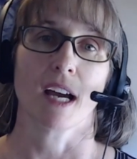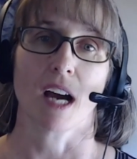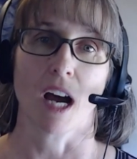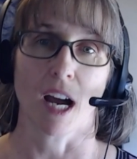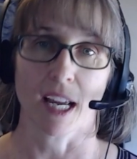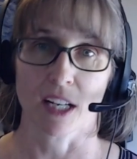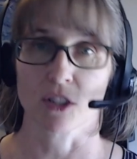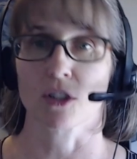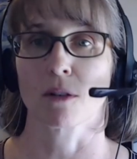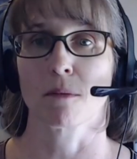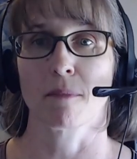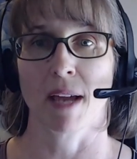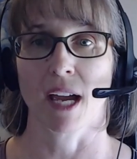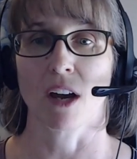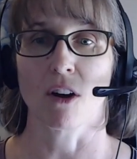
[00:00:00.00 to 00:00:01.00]
uh,
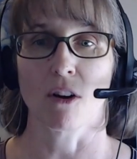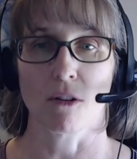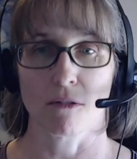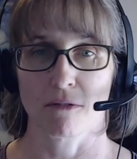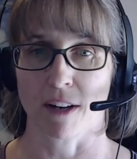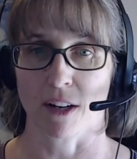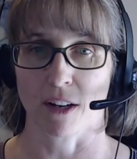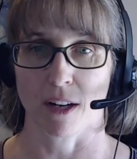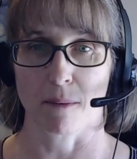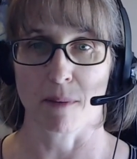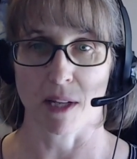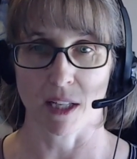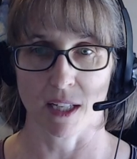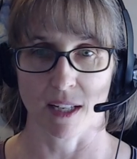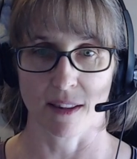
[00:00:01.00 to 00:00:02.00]
intermale
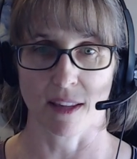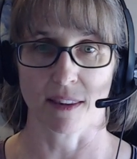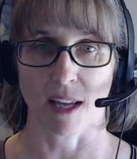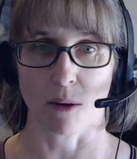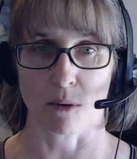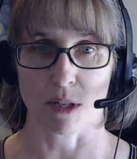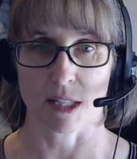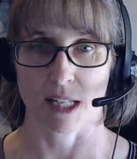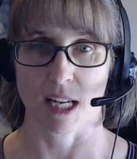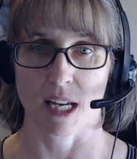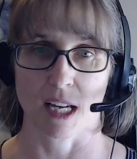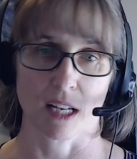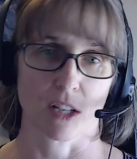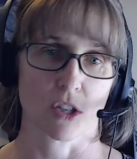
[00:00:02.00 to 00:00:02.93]
variability that they were seeing.